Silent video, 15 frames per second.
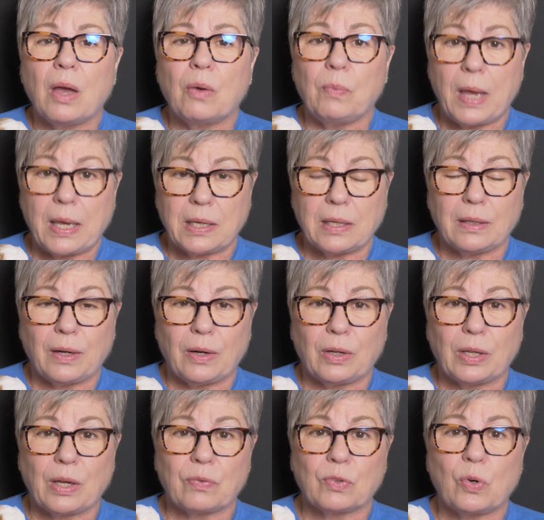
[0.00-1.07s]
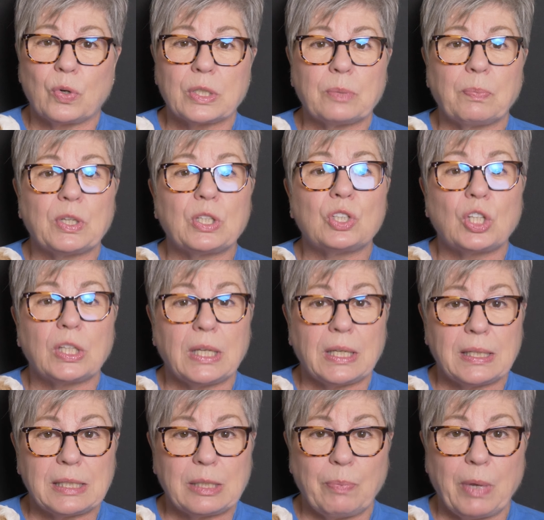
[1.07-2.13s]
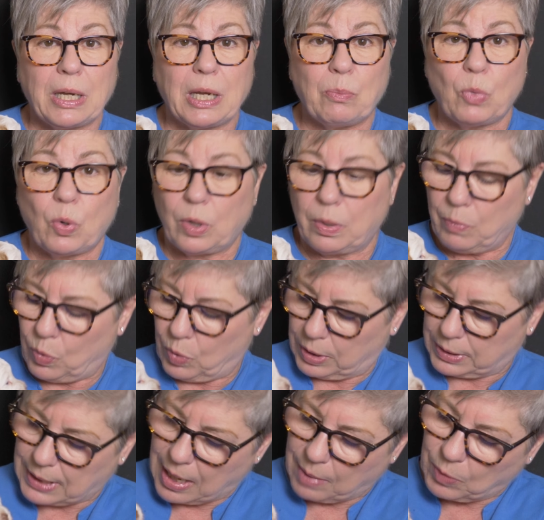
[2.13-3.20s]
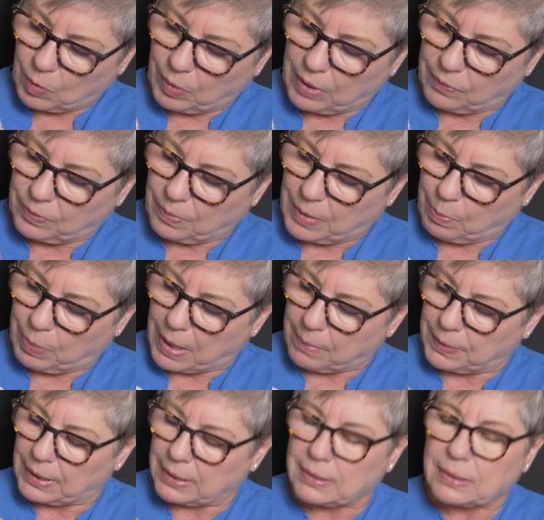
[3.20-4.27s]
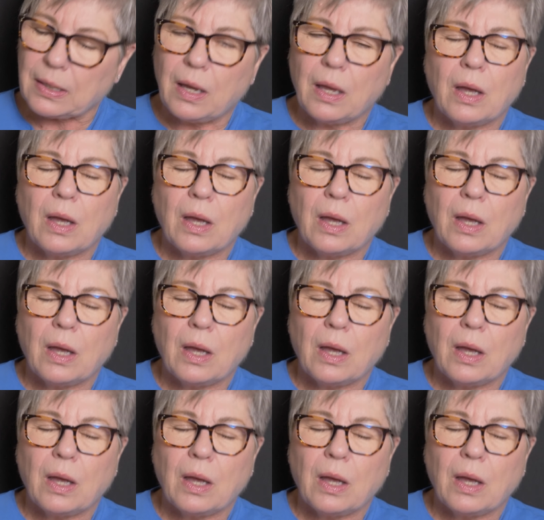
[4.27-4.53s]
regularly, of course, but she is spending more and more time away from the puppies.